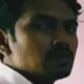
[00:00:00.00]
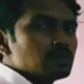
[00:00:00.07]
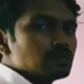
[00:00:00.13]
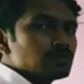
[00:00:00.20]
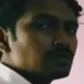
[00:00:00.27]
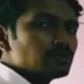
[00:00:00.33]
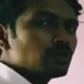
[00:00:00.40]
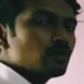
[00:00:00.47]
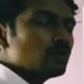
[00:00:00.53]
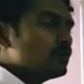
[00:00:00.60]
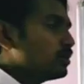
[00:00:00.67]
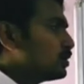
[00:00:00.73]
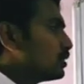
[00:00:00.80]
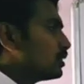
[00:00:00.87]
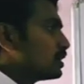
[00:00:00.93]

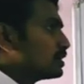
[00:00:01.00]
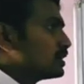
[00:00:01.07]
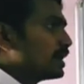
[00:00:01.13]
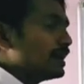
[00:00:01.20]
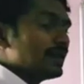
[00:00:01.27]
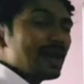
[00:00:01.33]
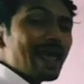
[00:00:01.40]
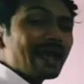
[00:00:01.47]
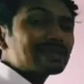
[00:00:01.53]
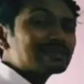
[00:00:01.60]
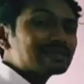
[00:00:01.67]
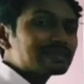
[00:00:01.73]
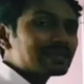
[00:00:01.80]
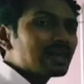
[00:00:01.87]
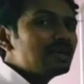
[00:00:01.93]
So the
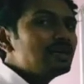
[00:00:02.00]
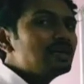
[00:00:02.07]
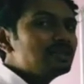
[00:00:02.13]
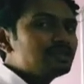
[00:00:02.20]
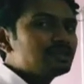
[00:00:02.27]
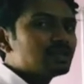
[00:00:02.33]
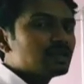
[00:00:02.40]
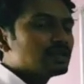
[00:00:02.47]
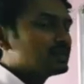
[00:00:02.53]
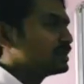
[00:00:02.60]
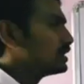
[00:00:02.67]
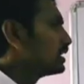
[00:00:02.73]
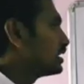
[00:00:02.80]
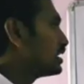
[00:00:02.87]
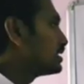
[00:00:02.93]
next condition
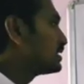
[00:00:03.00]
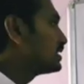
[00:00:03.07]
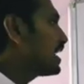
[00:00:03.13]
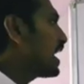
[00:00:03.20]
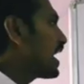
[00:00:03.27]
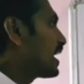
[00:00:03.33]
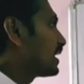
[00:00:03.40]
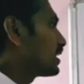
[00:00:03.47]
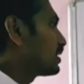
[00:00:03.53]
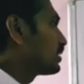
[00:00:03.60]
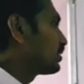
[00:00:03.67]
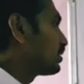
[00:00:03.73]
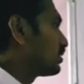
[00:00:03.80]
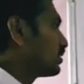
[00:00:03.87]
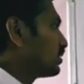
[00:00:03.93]
is that
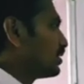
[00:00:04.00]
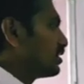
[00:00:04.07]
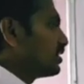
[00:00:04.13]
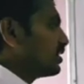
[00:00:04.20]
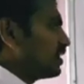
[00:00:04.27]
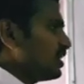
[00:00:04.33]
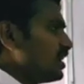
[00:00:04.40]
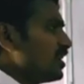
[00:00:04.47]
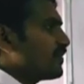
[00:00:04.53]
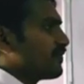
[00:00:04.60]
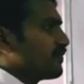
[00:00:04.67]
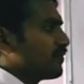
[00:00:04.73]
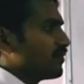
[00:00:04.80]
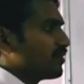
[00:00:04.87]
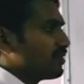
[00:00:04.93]

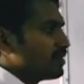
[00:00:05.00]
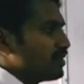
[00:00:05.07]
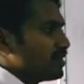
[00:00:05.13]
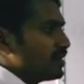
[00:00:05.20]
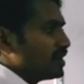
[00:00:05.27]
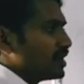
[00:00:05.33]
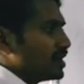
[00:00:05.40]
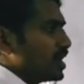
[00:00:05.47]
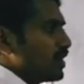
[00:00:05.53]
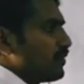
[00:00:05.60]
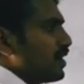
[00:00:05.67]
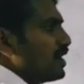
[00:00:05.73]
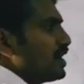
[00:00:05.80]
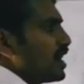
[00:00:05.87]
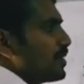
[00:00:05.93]
if given
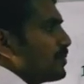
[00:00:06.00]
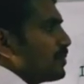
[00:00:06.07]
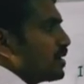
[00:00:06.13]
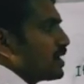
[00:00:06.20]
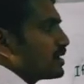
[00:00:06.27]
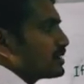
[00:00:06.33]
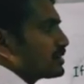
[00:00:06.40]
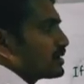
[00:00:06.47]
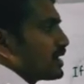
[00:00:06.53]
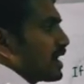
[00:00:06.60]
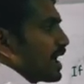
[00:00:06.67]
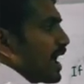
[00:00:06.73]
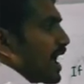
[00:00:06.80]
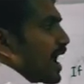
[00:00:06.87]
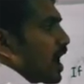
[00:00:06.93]
numbers
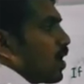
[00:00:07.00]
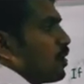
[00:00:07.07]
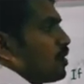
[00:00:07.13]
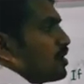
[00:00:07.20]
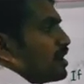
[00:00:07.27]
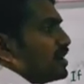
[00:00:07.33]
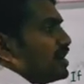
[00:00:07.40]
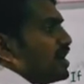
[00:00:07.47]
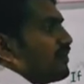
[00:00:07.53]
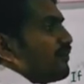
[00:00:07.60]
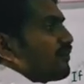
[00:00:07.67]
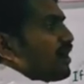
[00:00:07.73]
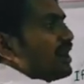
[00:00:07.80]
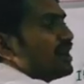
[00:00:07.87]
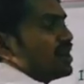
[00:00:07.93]
have
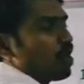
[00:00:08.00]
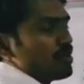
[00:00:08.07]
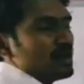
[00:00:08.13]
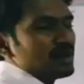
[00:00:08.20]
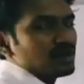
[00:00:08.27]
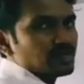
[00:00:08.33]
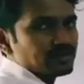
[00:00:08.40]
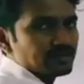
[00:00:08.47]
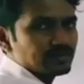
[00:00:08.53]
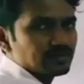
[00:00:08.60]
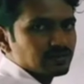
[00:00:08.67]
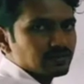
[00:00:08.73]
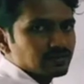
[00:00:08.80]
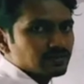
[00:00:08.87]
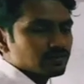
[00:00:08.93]
different denominators,
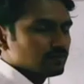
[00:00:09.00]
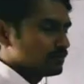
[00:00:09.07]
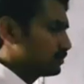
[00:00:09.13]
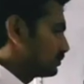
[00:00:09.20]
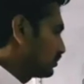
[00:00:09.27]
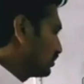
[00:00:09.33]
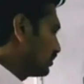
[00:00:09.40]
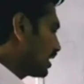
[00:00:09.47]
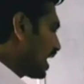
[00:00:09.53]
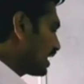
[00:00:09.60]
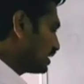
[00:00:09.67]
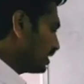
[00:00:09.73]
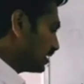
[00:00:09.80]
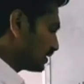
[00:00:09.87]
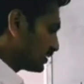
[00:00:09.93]

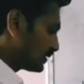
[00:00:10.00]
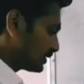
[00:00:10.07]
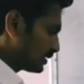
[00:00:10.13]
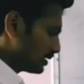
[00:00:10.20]
like this.